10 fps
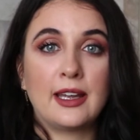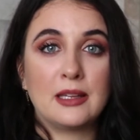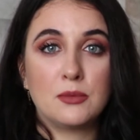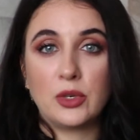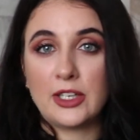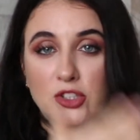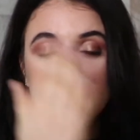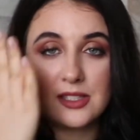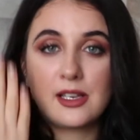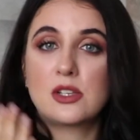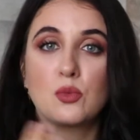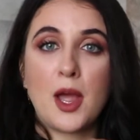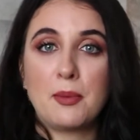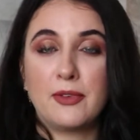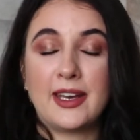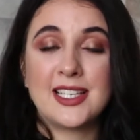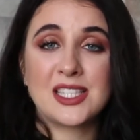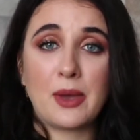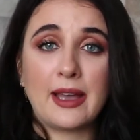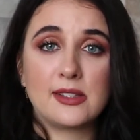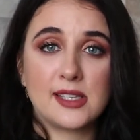in the morning just to wipe off any sweat,